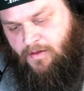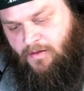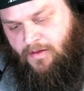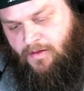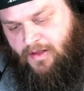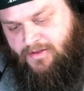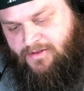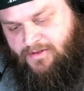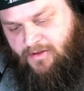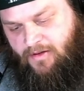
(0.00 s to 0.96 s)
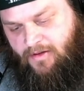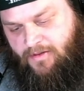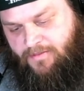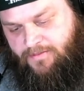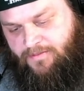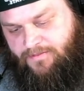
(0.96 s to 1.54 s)
as a solid,
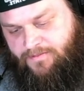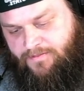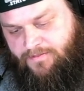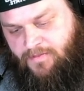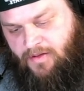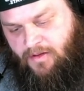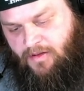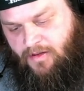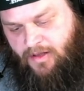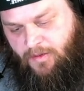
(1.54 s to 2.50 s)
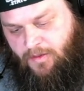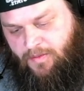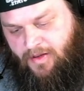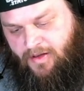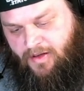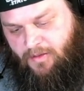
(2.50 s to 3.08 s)
it would be in
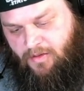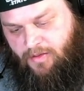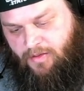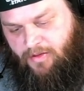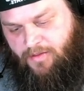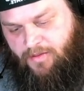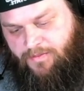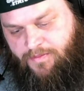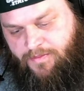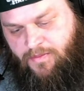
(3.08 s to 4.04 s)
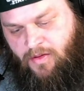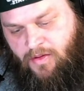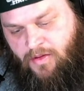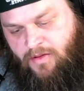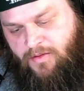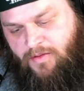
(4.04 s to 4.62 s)
equilibrium
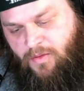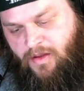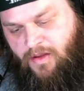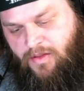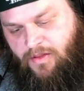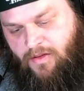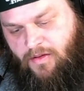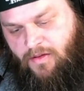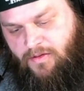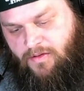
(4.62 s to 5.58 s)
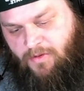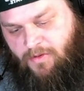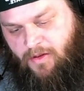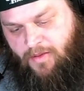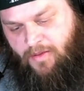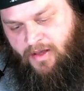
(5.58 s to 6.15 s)
with sodium
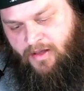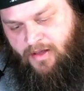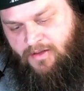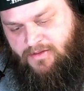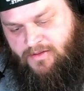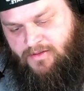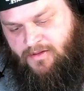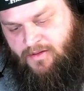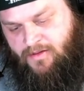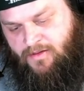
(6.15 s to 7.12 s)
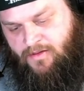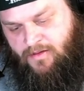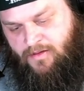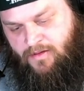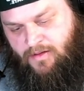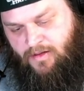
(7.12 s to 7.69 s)
ions
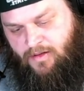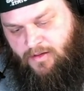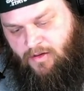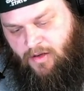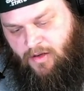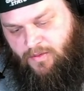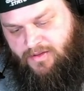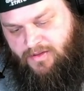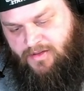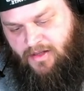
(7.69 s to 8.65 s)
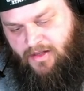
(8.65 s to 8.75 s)
in their aqueous state